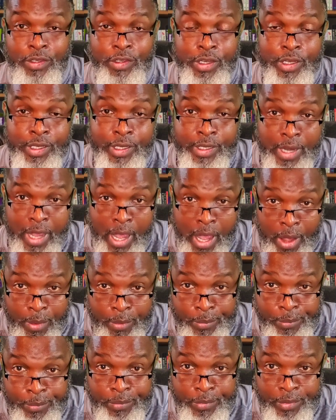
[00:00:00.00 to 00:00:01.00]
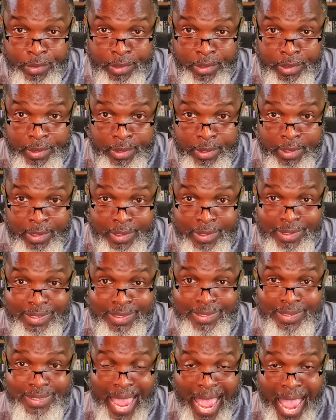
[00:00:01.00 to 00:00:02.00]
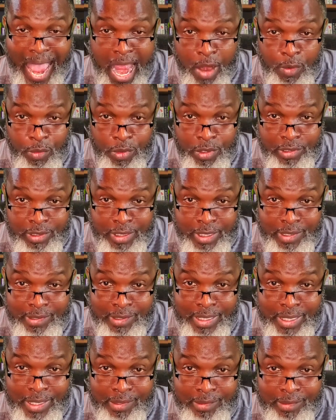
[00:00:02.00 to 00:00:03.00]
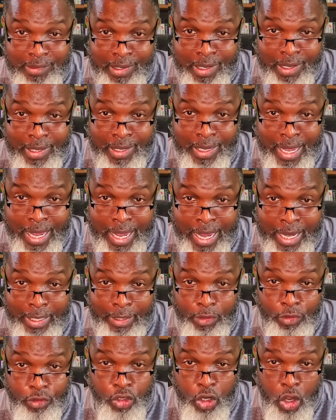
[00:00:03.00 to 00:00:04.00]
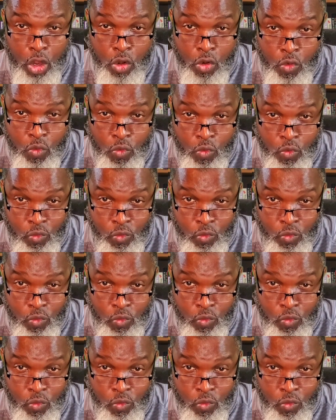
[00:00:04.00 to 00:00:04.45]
you know Cyrus is his elect too.